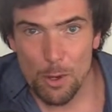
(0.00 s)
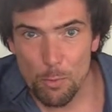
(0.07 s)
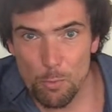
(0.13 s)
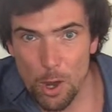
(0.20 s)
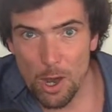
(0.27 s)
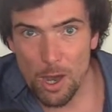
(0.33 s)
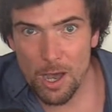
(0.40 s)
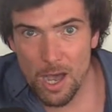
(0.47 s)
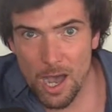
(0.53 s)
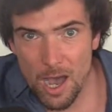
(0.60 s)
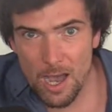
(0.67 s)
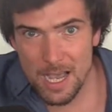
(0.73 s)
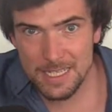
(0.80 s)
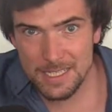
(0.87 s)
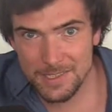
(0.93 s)
What
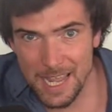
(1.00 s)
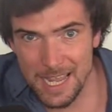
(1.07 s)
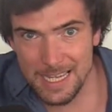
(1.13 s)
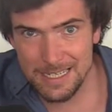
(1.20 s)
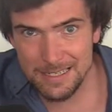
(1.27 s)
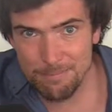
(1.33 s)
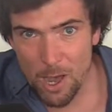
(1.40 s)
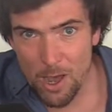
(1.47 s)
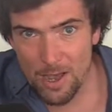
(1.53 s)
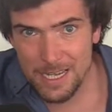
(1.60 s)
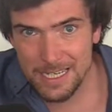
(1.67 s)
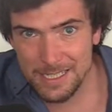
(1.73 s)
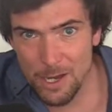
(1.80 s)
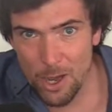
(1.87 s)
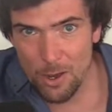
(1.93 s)
I say
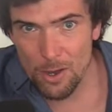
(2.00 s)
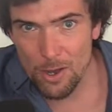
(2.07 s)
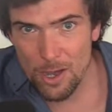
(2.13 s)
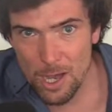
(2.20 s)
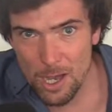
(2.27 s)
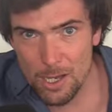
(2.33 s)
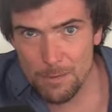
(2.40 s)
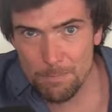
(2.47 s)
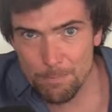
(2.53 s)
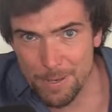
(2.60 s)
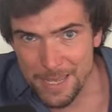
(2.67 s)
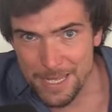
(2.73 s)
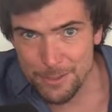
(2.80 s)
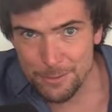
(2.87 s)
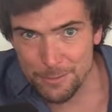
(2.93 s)
might not
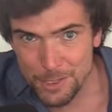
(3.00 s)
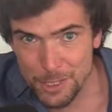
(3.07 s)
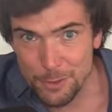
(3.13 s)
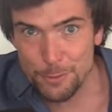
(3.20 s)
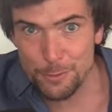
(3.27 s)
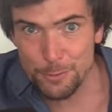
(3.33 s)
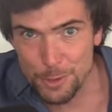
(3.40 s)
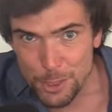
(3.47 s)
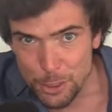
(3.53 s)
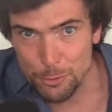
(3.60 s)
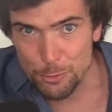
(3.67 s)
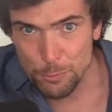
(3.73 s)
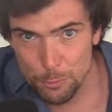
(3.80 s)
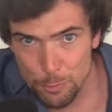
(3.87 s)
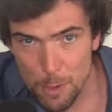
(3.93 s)
appeal to
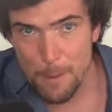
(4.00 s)
you,